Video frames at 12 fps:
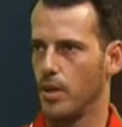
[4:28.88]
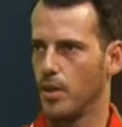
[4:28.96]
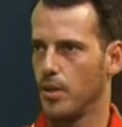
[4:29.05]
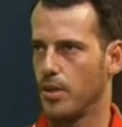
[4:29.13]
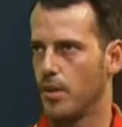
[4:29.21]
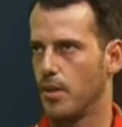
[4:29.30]

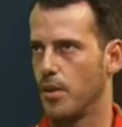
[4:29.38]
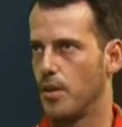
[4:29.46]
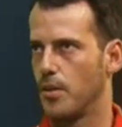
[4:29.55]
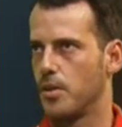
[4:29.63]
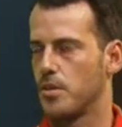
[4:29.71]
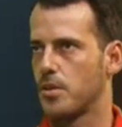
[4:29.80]

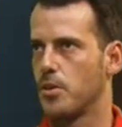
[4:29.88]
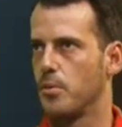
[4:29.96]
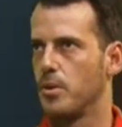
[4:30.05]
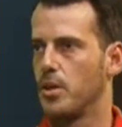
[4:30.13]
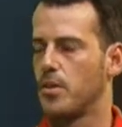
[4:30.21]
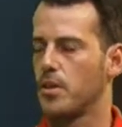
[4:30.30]
There's going to
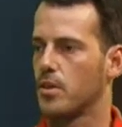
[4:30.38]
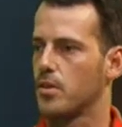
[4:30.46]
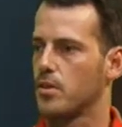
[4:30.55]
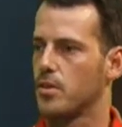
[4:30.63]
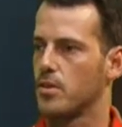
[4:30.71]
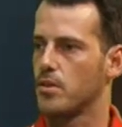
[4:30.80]
be
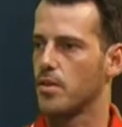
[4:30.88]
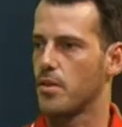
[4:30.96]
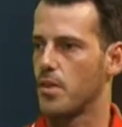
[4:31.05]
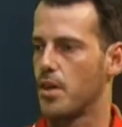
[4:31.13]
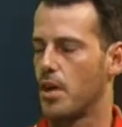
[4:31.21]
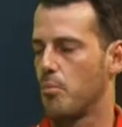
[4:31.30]
things
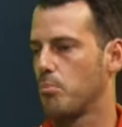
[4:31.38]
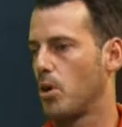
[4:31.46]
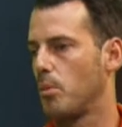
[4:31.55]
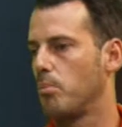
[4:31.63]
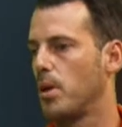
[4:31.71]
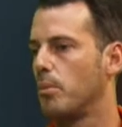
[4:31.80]
that
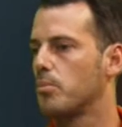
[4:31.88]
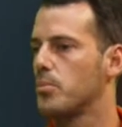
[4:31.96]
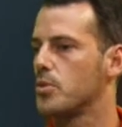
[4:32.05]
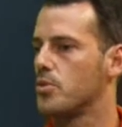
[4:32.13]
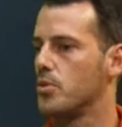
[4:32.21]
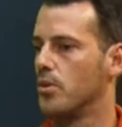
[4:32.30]
pop up,
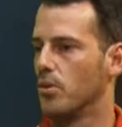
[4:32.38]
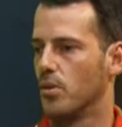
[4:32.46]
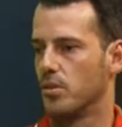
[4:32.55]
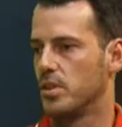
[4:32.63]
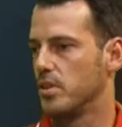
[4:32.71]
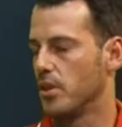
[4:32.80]

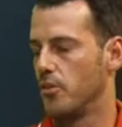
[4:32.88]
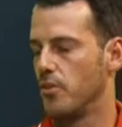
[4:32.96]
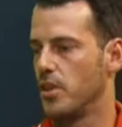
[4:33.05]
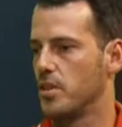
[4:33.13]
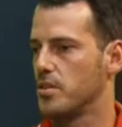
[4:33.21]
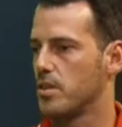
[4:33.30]
or
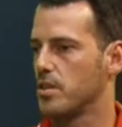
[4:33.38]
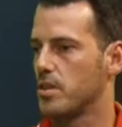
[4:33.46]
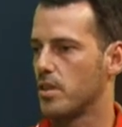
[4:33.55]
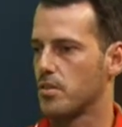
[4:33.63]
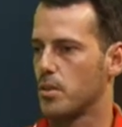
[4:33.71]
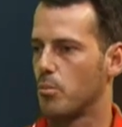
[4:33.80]
various
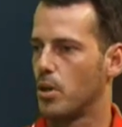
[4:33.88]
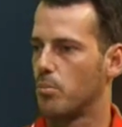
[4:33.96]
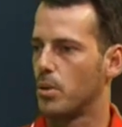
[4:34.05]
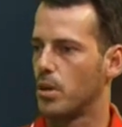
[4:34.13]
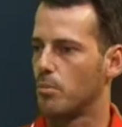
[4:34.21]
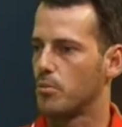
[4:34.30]
details that
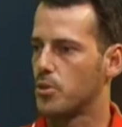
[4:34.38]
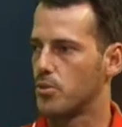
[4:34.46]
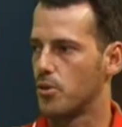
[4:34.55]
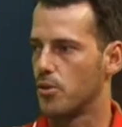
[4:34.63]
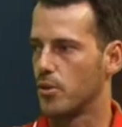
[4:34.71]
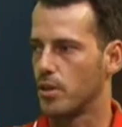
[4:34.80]
pop up
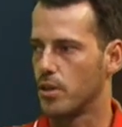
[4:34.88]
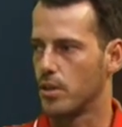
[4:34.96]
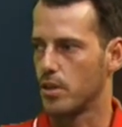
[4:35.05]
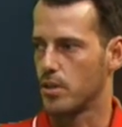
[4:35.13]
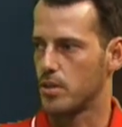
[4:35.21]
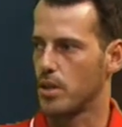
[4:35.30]
during
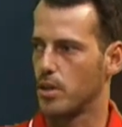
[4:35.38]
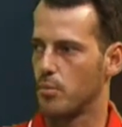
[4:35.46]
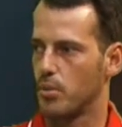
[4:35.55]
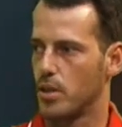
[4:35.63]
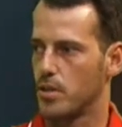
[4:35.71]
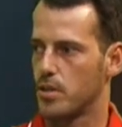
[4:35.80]
the tender
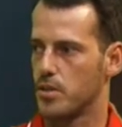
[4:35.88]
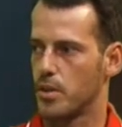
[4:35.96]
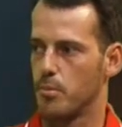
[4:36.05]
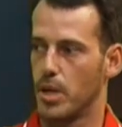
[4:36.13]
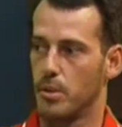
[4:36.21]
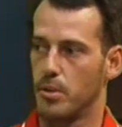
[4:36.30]
process that
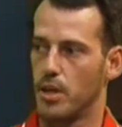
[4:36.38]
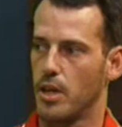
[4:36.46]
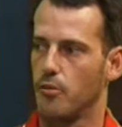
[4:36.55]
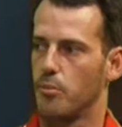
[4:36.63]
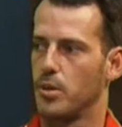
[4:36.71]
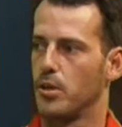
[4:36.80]
maybe
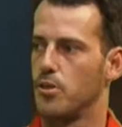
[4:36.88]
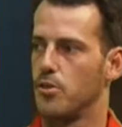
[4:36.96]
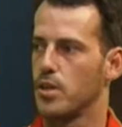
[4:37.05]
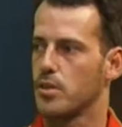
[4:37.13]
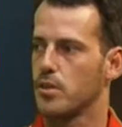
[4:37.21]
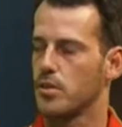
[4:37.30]
haven't been
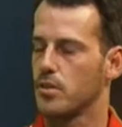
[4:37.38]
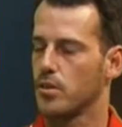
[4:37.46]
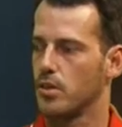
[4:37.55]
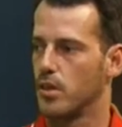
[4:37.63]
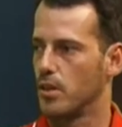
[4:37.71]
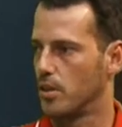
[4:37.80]
addressed
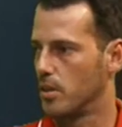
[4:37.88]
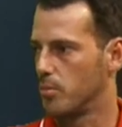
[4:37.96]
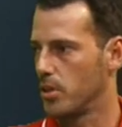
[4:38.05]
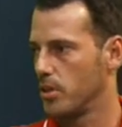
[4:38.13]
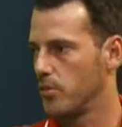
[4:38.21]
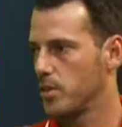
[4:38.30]
in the
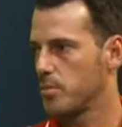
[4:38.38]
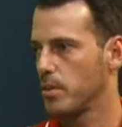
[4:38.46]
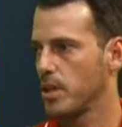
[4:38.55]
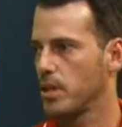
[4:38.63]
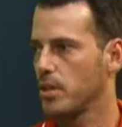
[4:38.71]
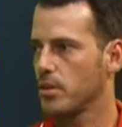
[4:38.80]
previous
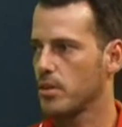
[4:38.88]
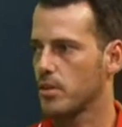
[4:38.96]
planning.